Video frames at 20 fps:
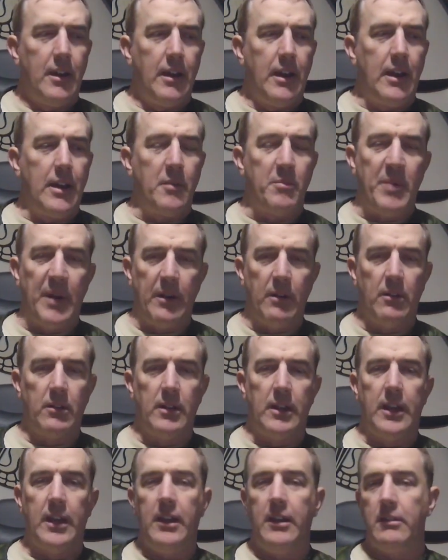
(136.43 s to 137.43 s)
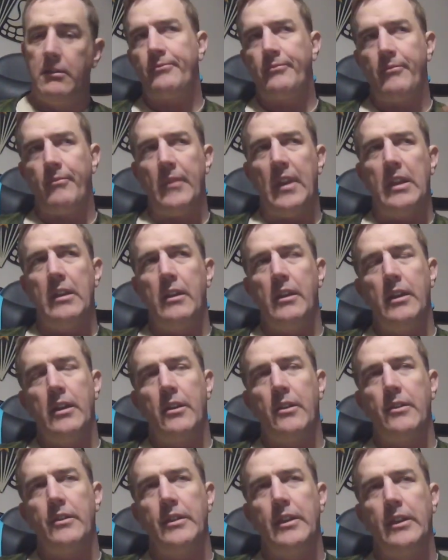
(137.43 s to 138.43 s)
And apparently, you
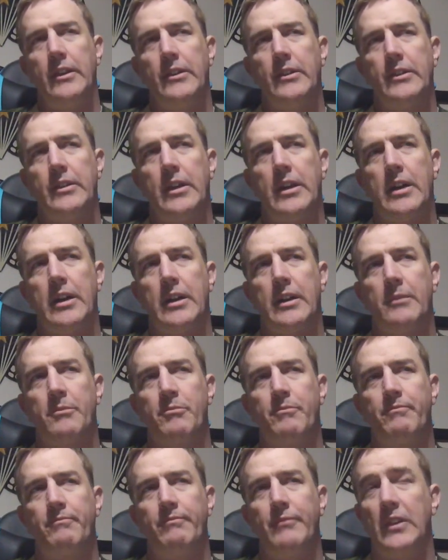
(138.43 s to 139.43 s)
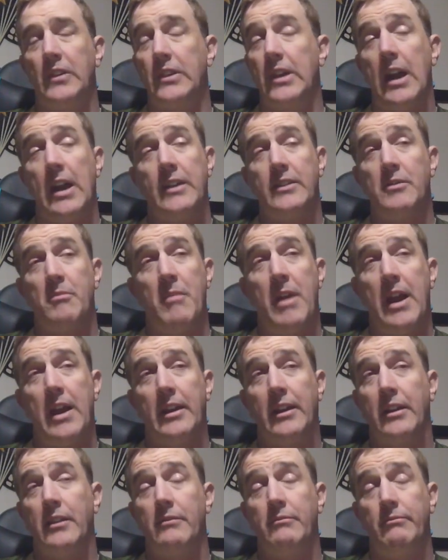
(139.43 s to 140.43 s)
know, these guys in
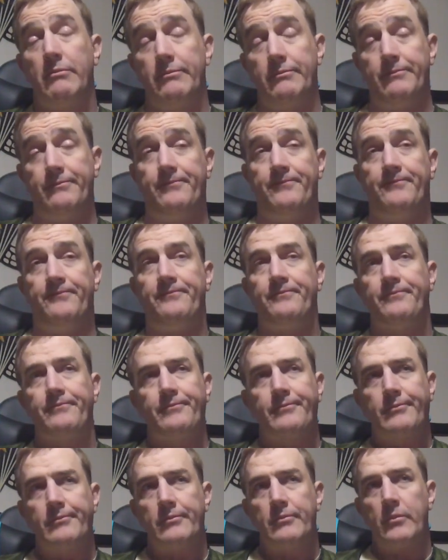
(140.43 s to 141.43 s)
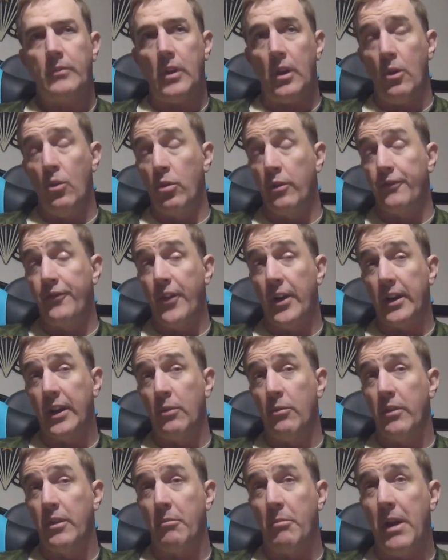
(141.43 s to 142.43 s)
Madigan were
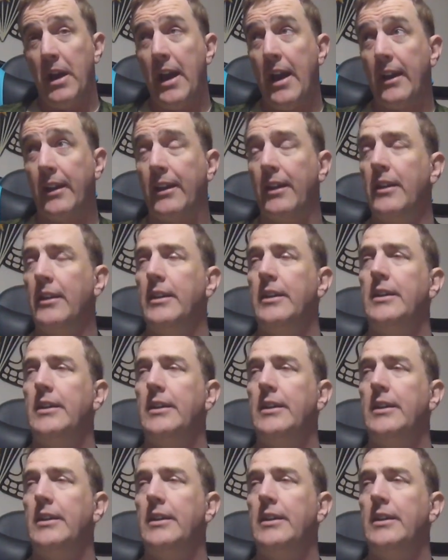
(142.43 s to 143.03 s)
fucking with him back.